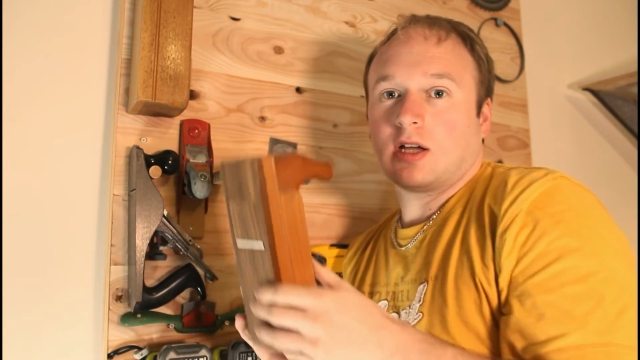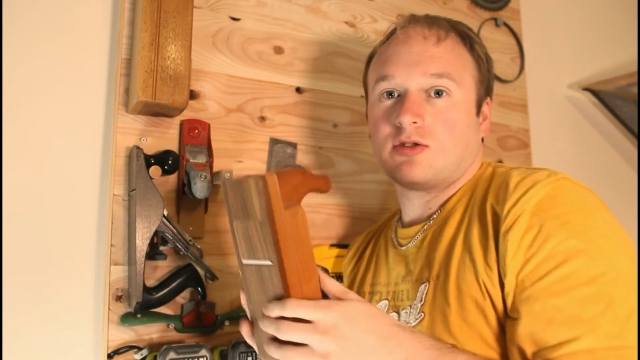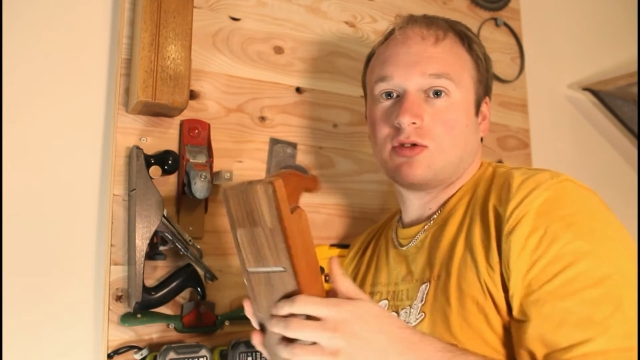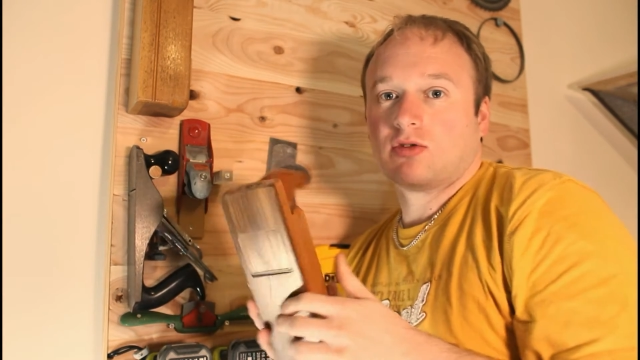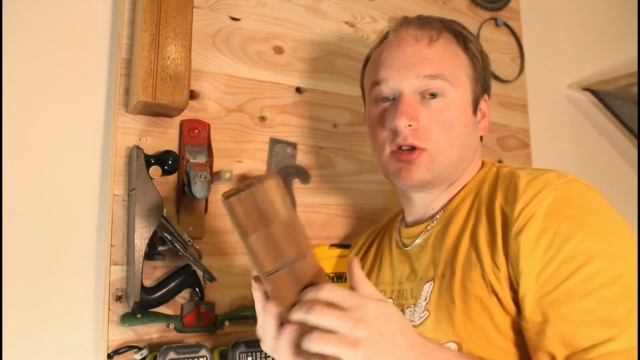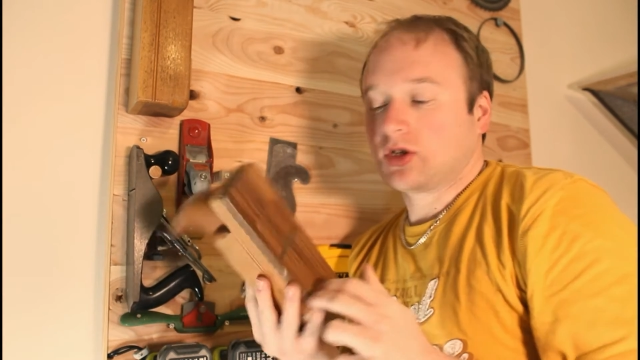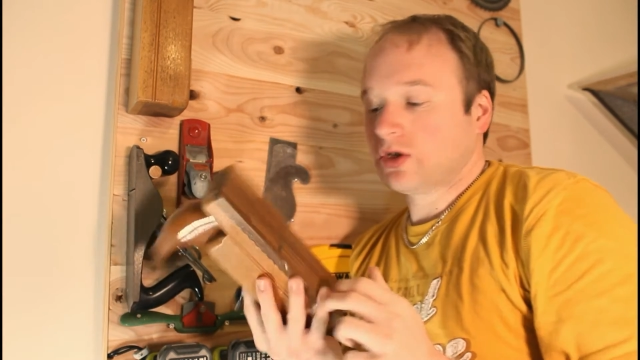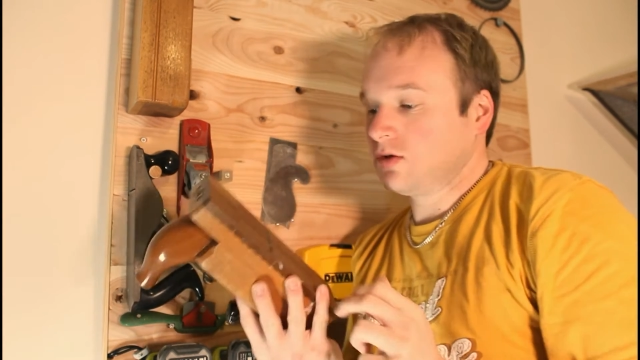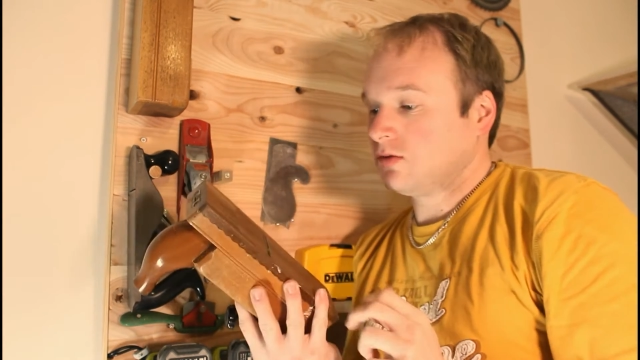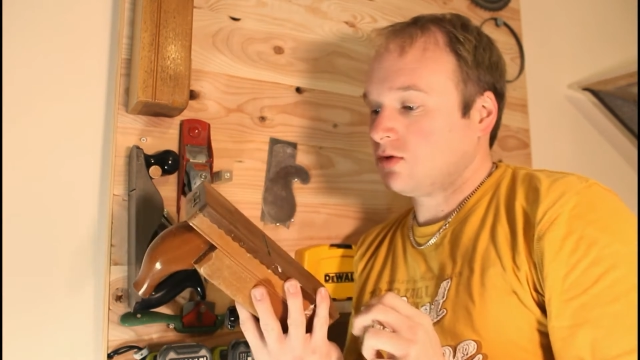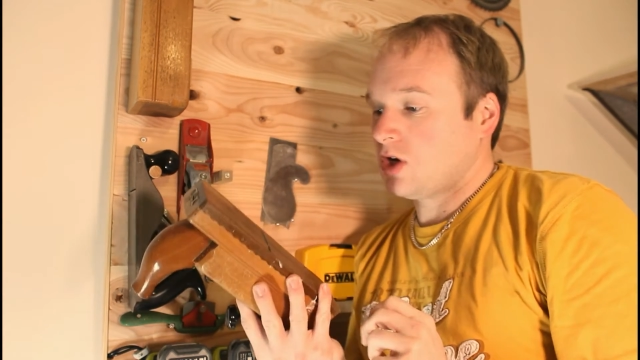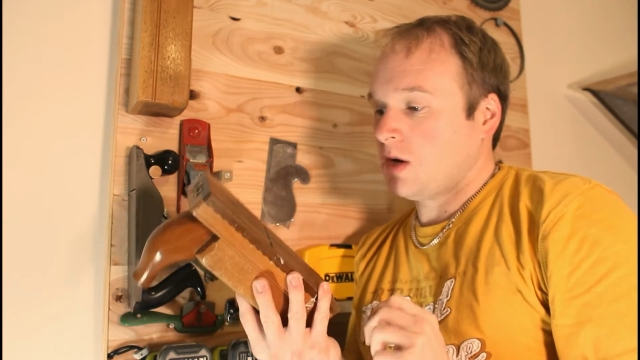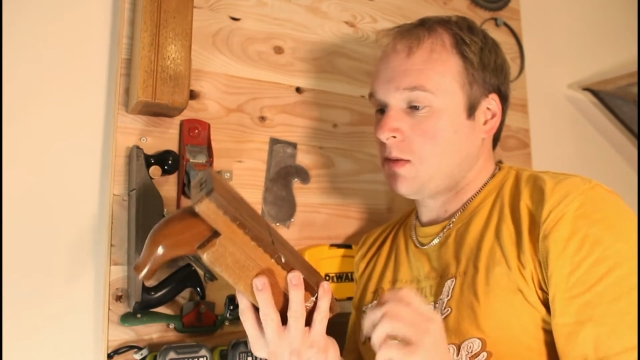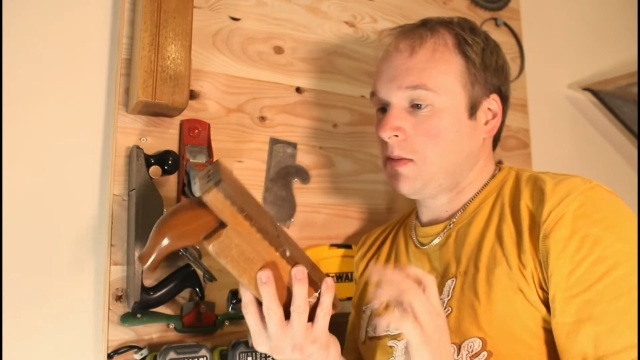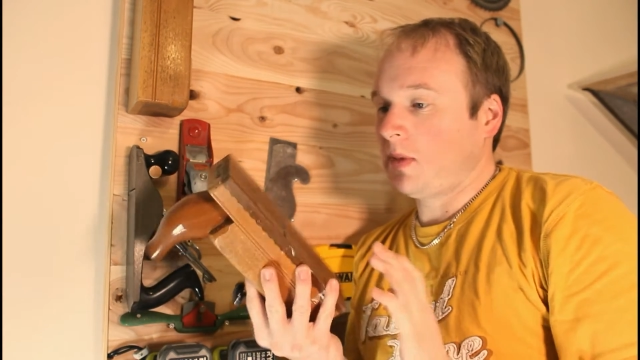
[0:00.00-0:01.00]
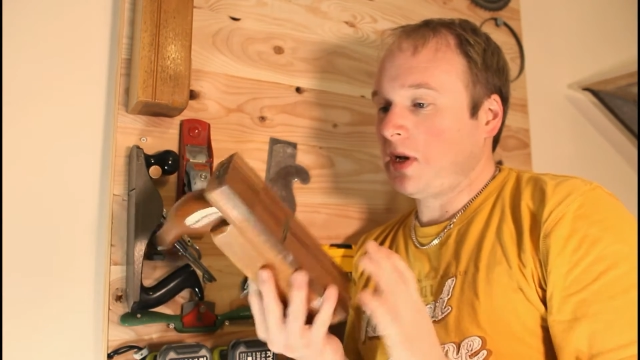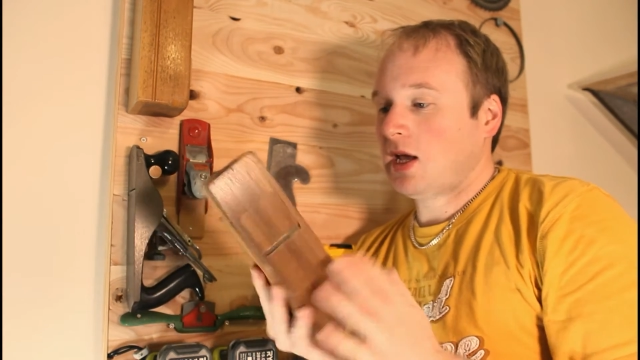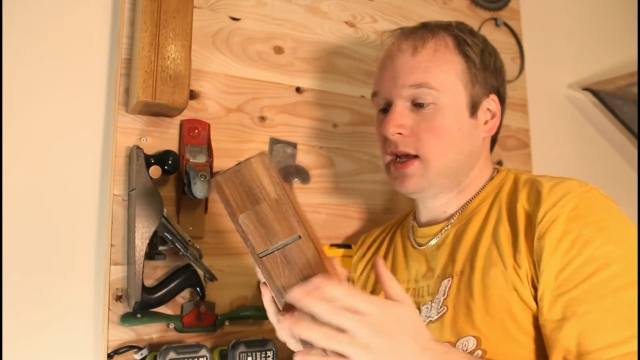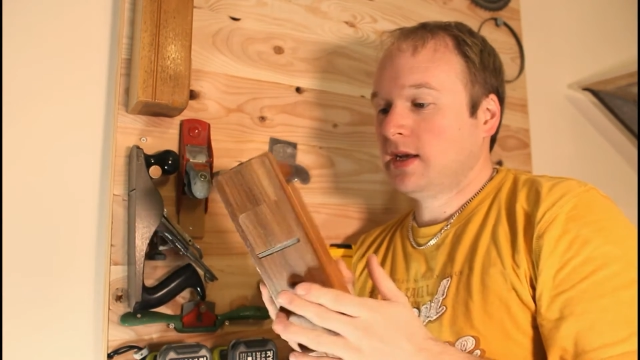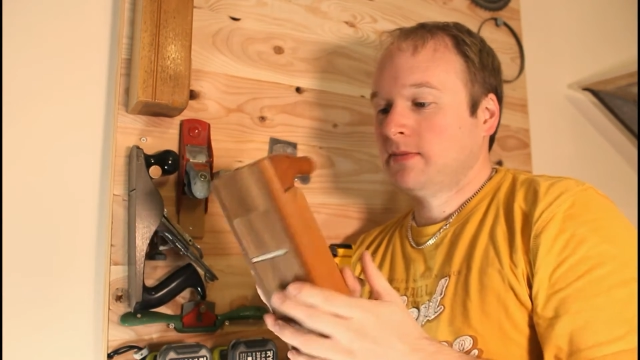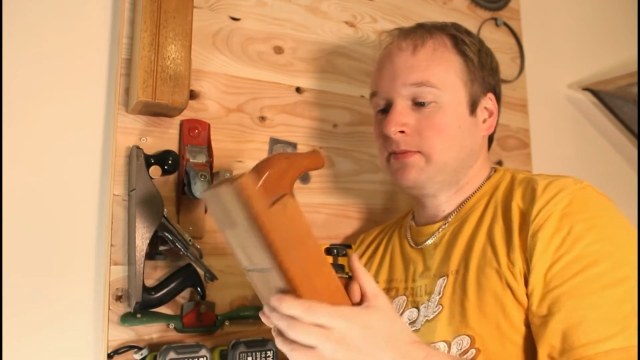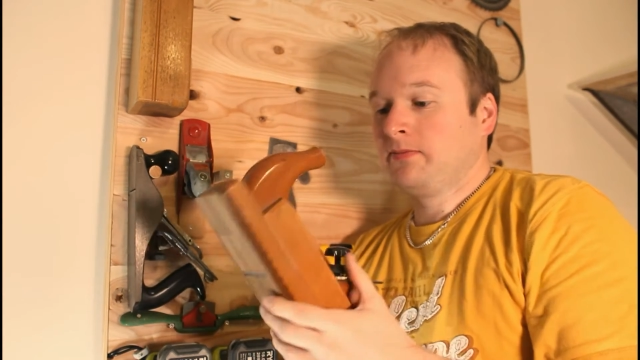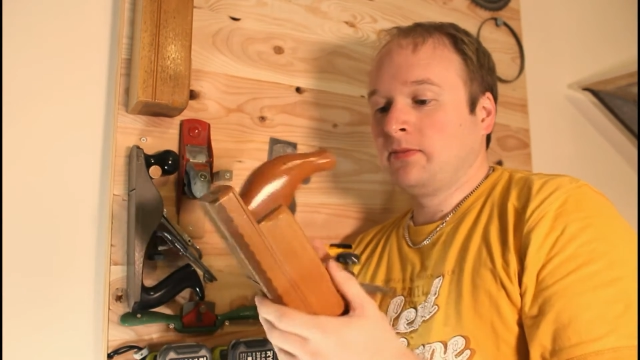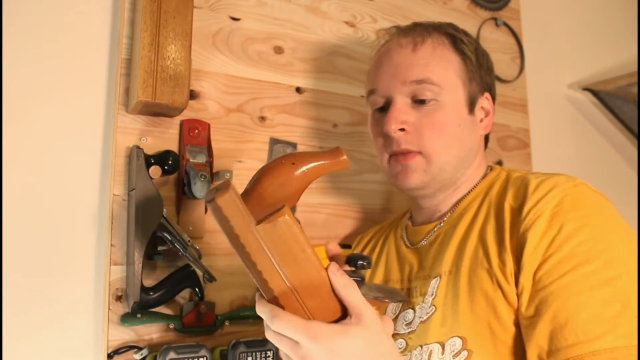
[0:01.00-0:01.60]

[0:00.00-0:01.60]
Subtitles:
a traditional German plane.